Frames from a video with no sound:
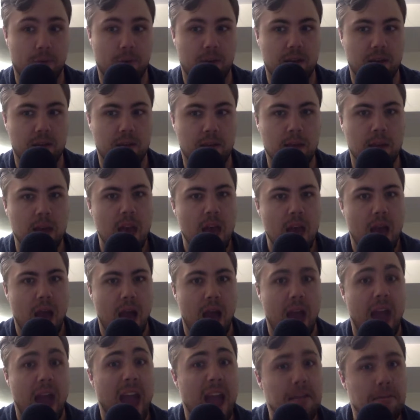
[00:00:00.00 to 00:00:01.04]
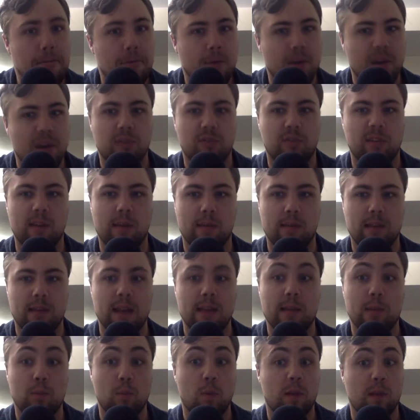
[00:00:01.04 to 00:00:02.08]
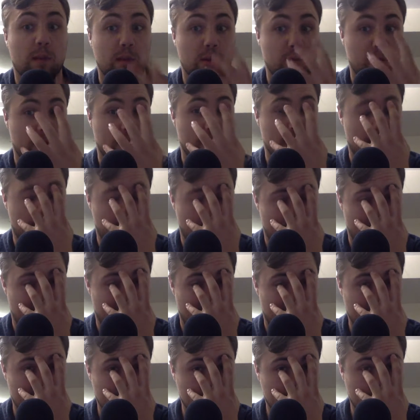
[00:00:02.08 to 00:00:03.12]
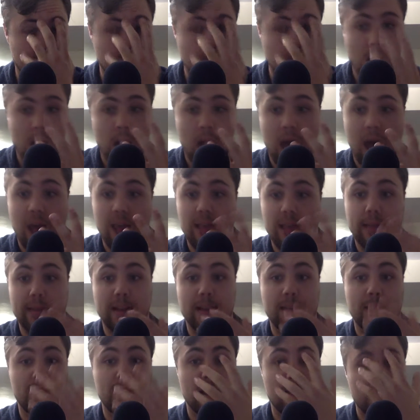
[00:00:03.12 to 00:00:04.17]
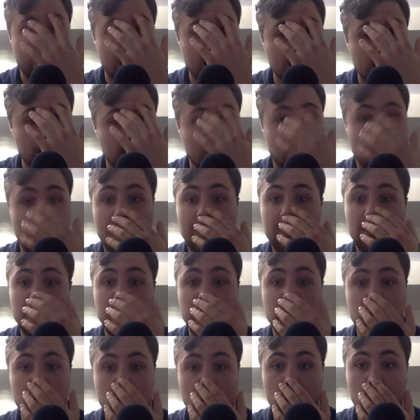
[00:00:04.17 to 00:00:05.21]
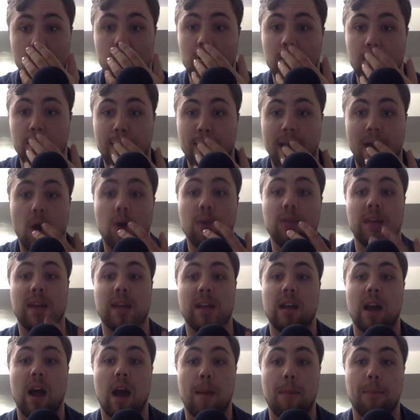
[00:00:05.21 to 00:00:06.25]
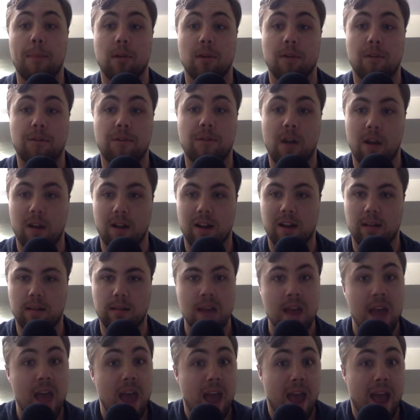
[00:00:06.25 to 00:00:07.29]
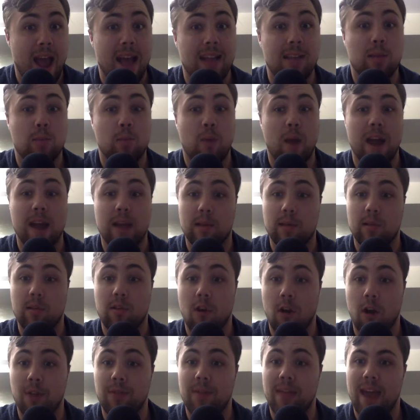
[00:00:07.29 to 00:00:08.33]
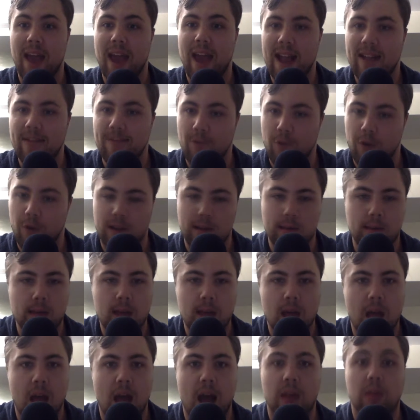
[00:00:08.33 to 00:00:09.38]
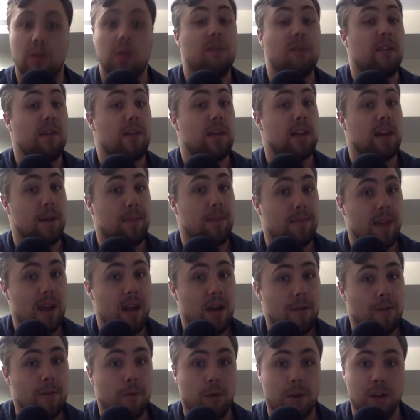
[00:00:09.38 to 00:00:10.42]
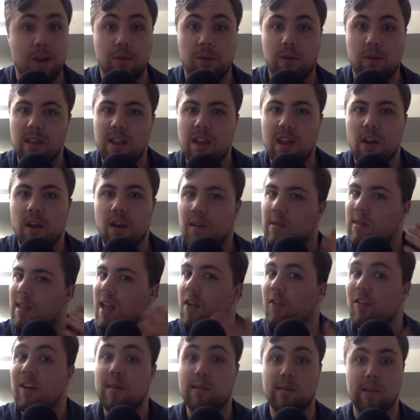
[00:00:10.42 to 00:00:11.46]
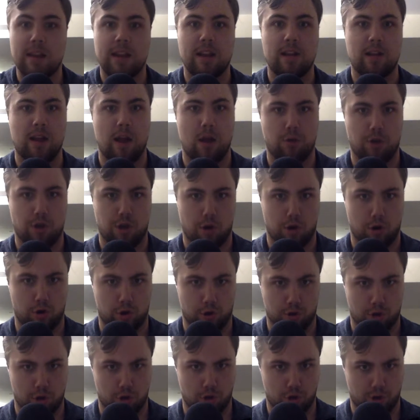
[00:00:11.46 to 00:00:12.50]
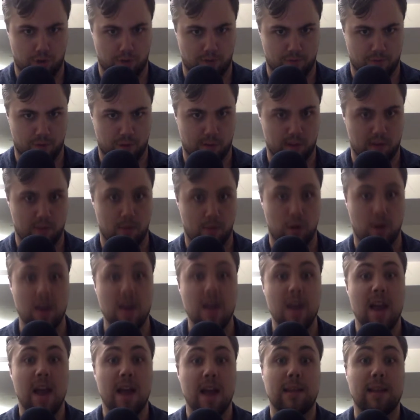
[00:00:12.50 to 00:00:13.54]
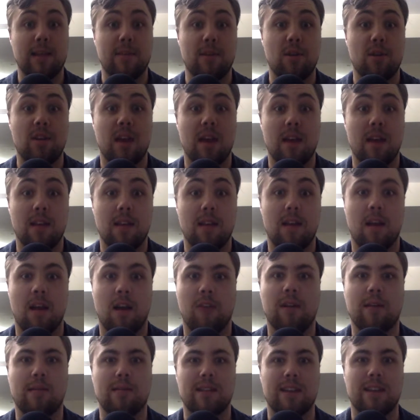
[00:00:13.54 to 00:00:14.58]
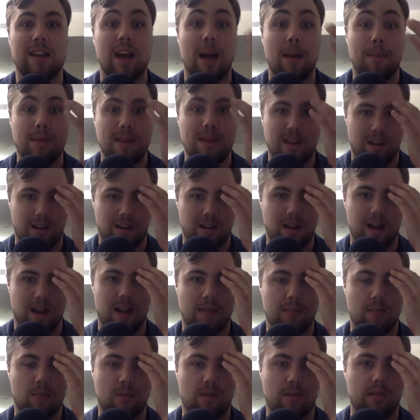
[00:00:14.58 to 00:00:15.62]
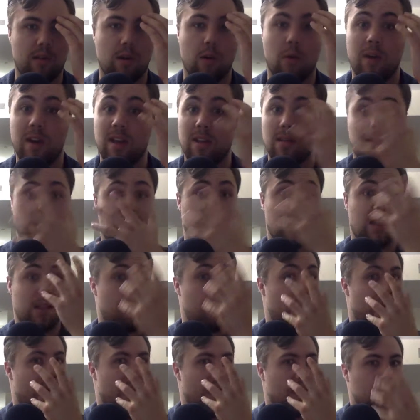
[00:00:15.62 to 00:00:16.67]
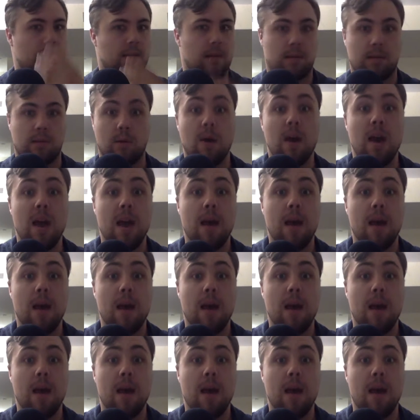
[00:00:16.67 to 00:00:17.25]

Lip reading: voice. Head voice resonates in what's known as the mask. That's going to be the nasal cavity, nose, mouth, and upper pharynx, hence why it's called the head voice. So if I sing up there for you, you can hear it's not resonating down here in the chest voice anymore. It's going to be resonating up here, more so in the mask. So,